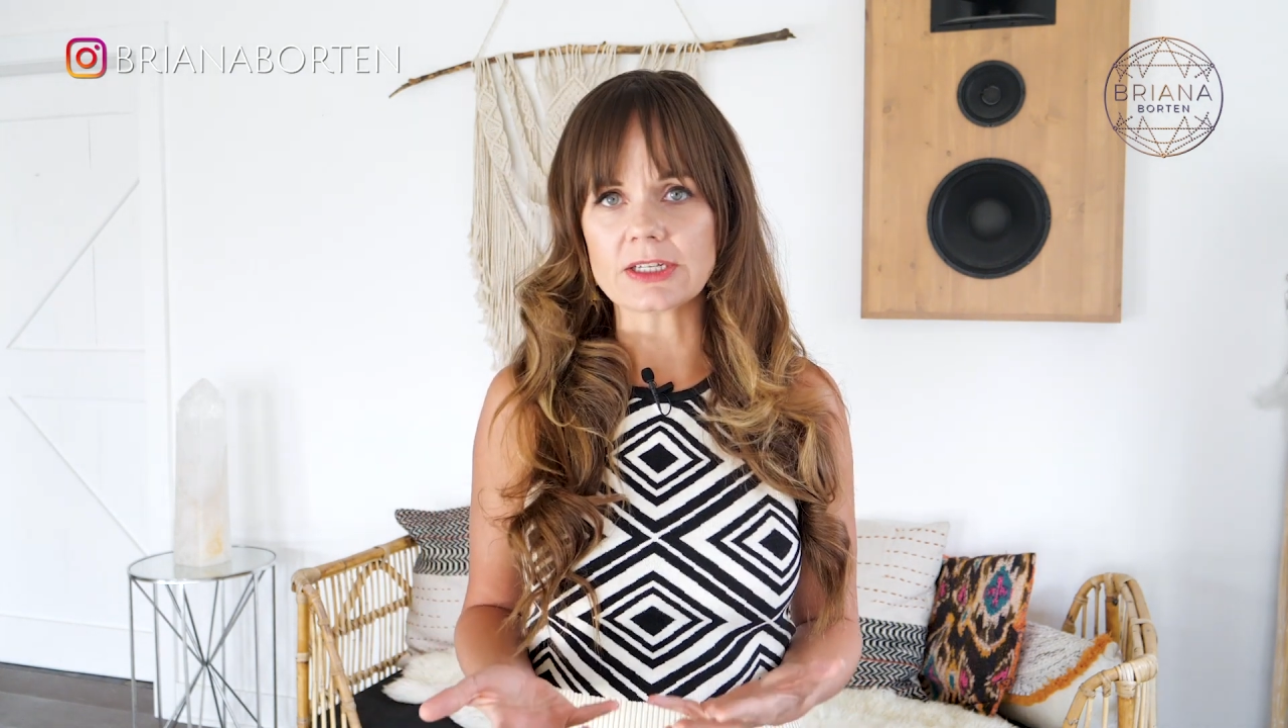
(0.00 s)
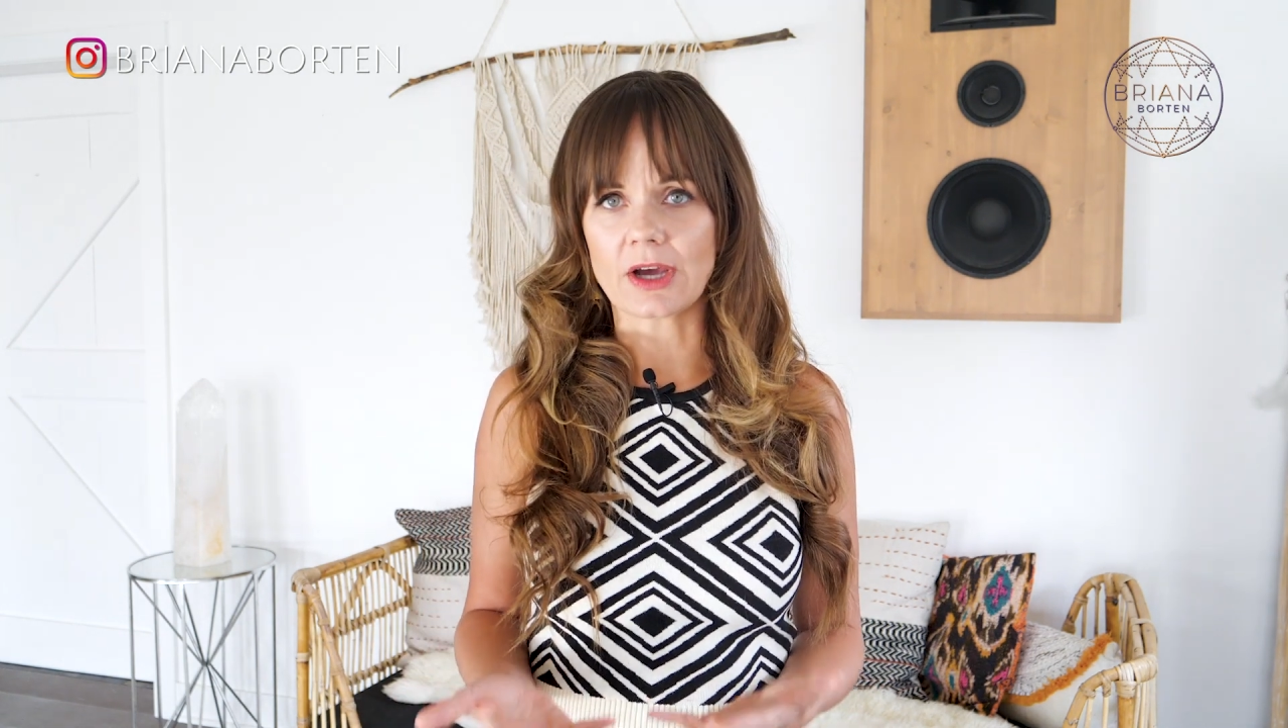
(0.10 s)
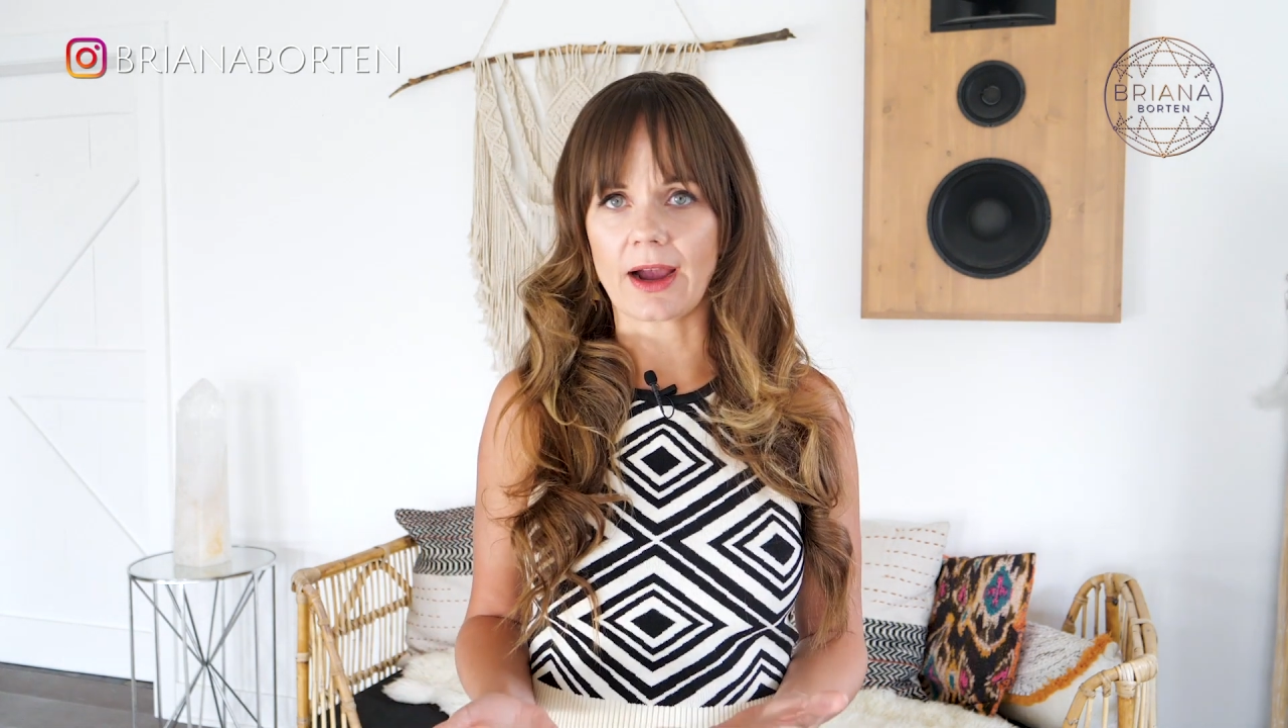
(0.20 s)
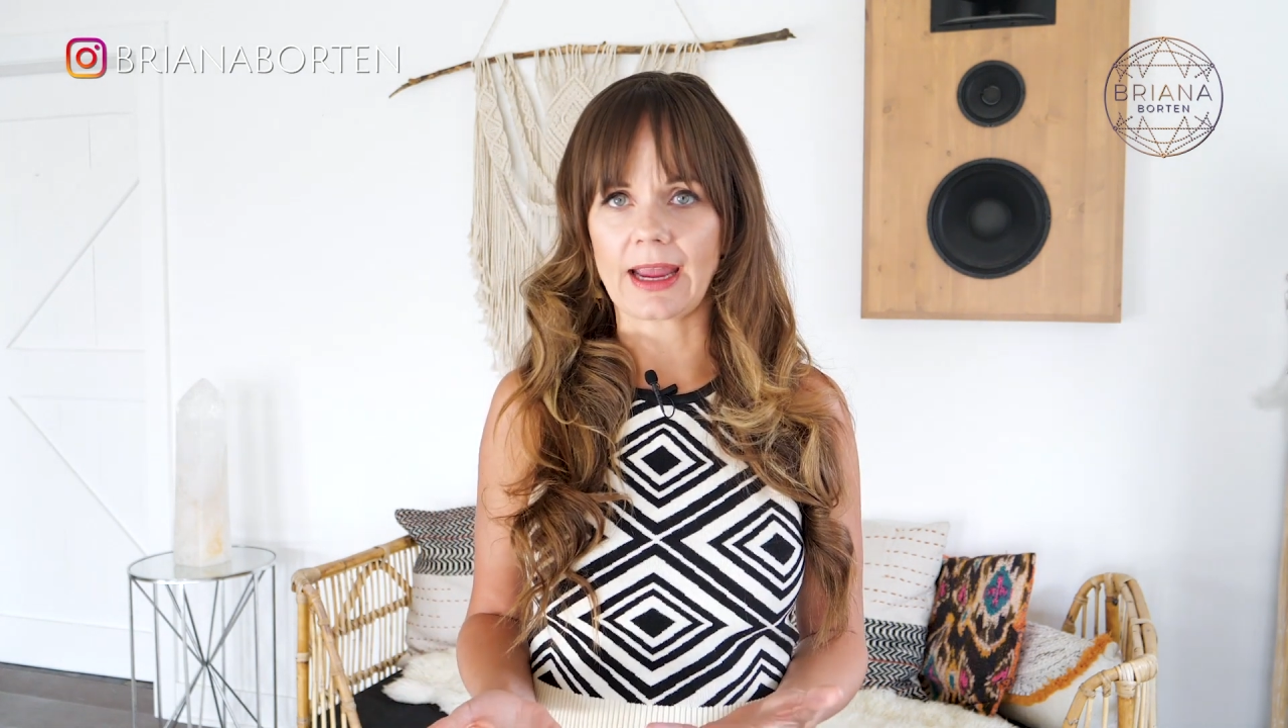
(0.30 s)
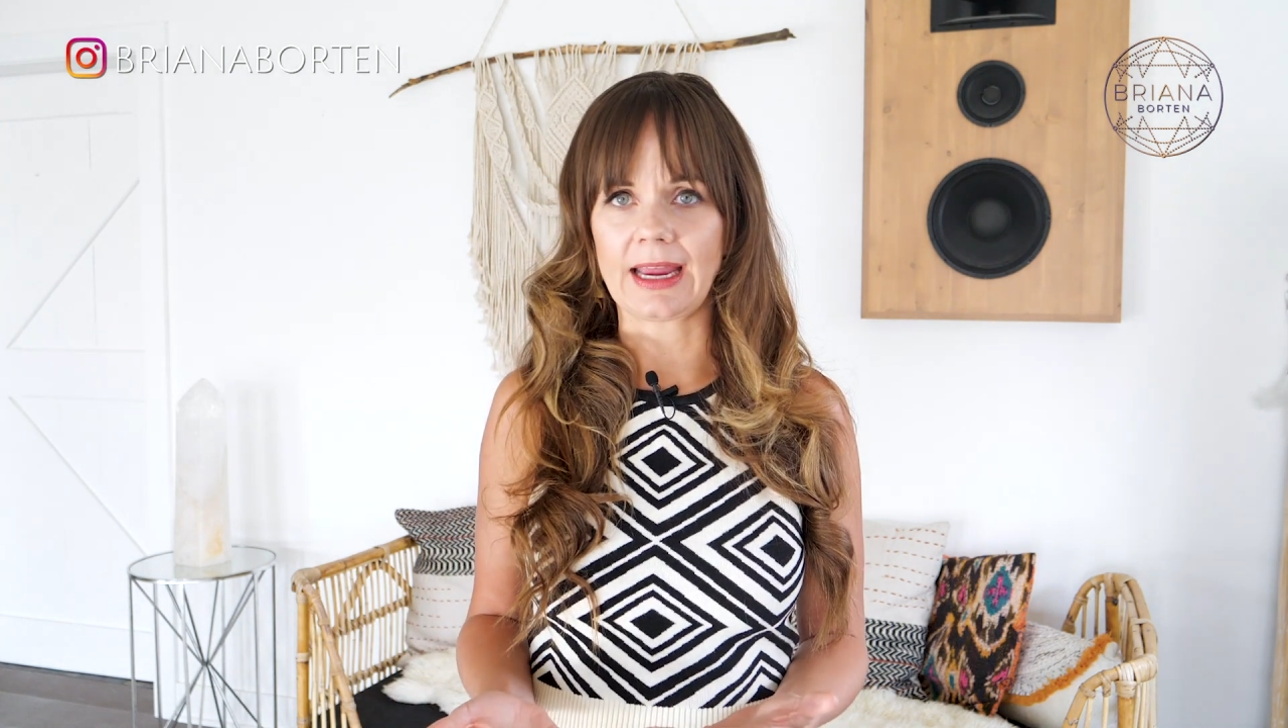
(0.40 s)

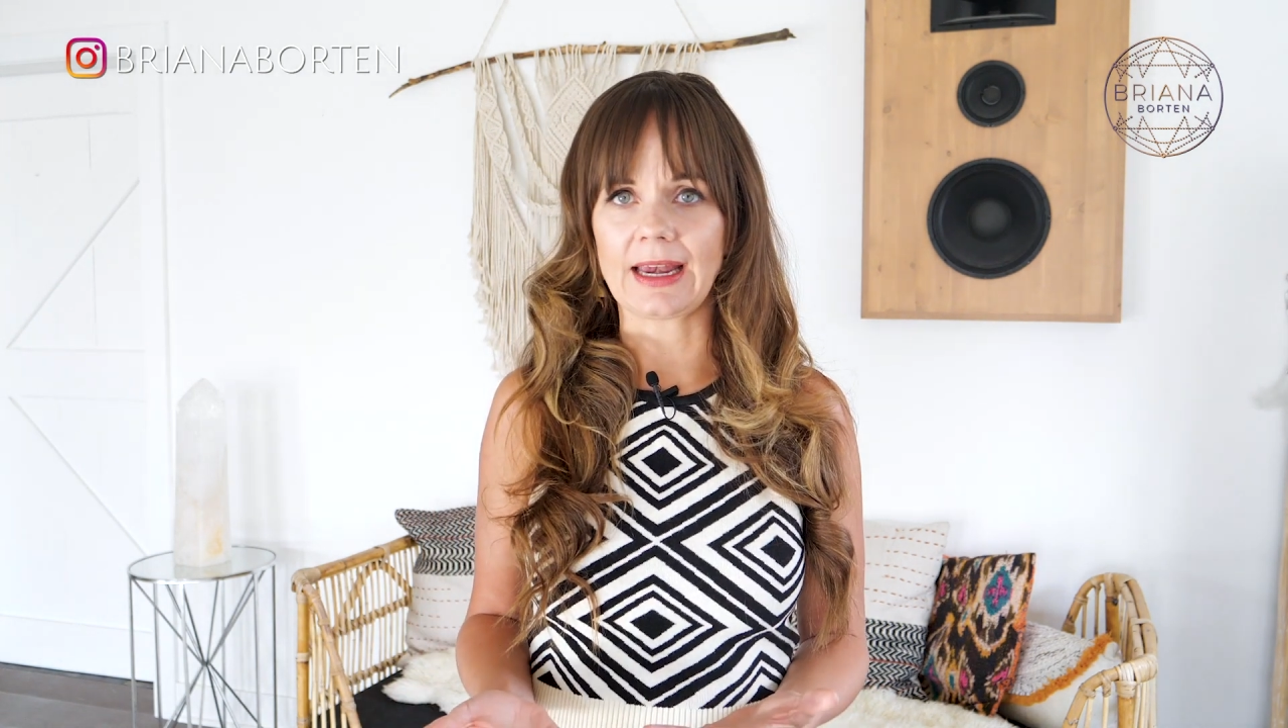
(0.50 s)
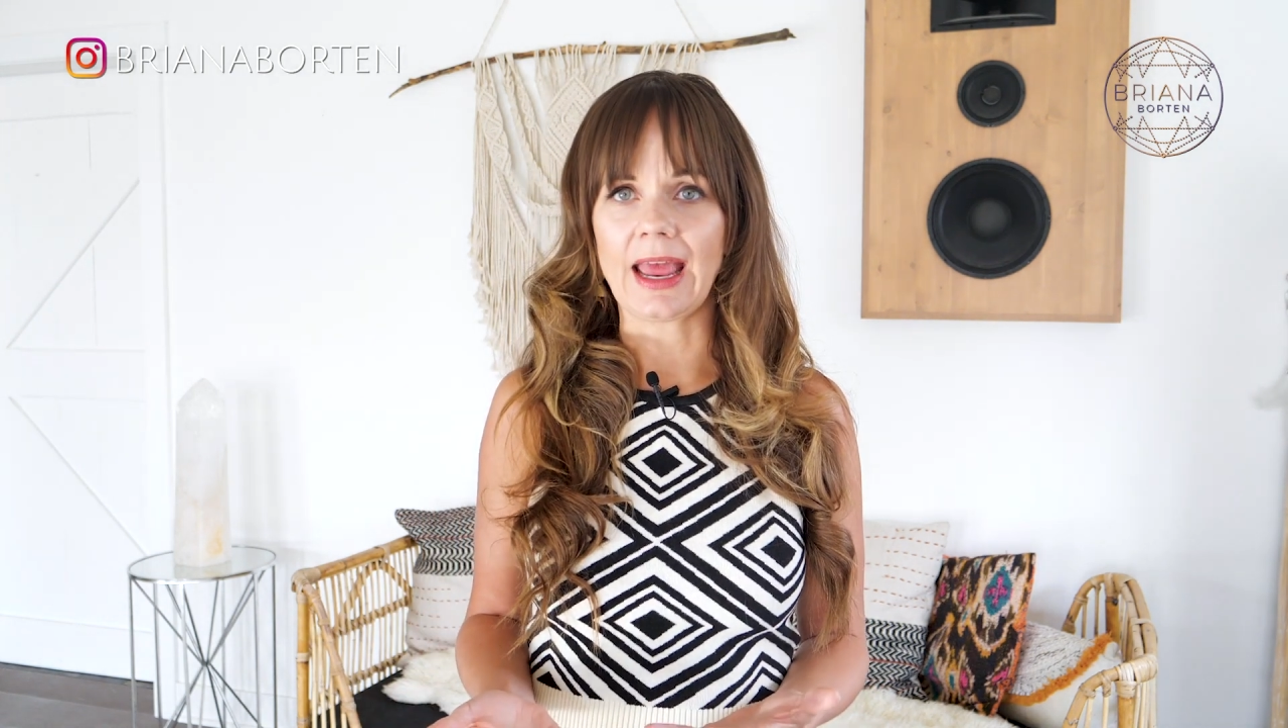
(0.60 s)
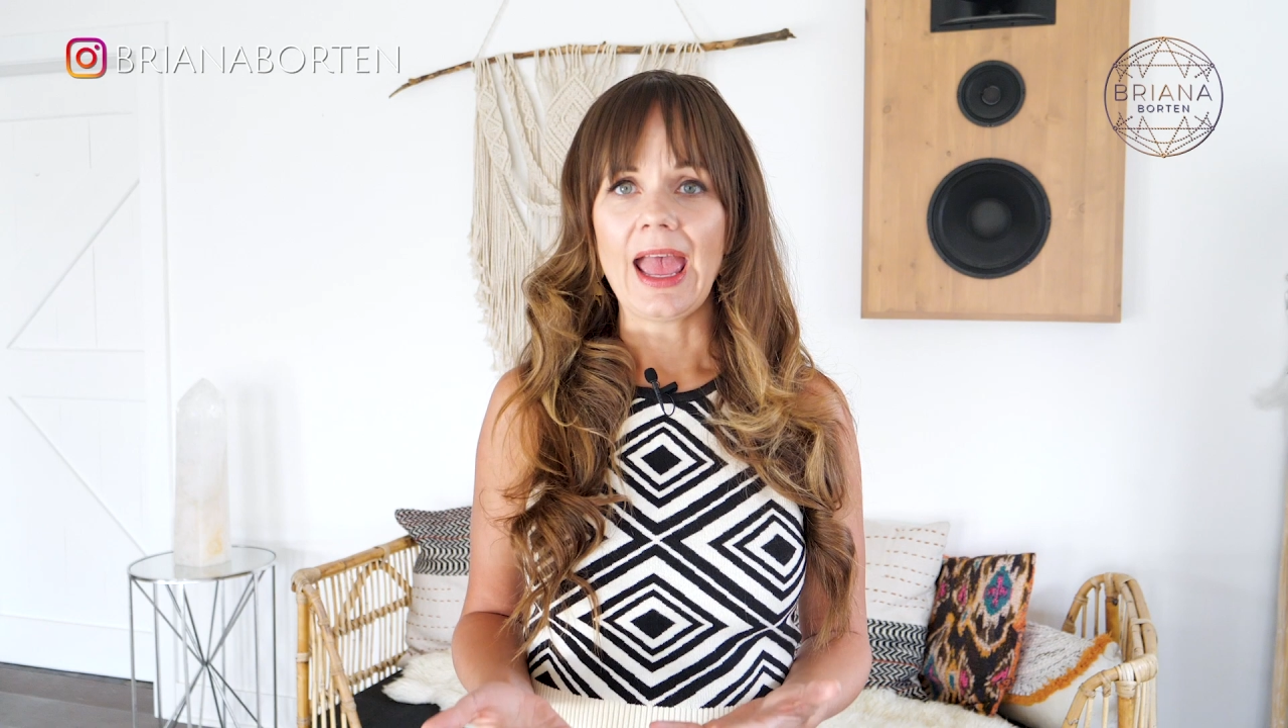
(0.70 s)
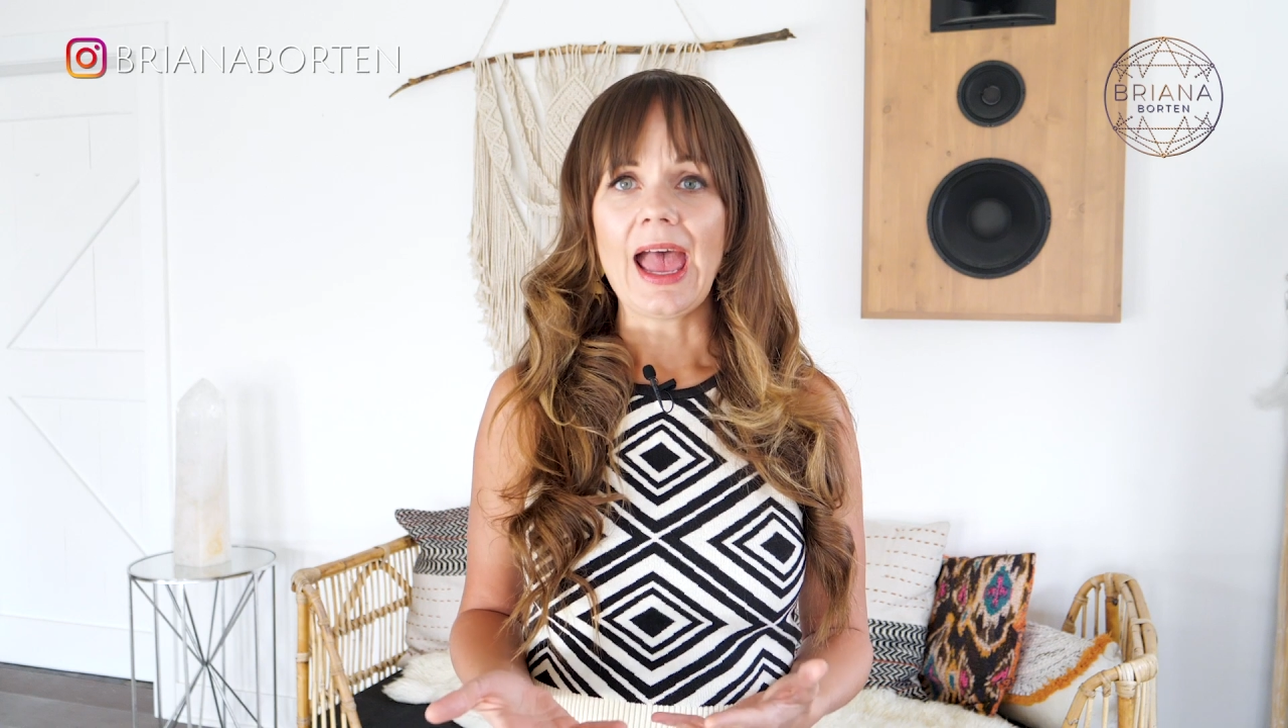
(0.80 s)
talking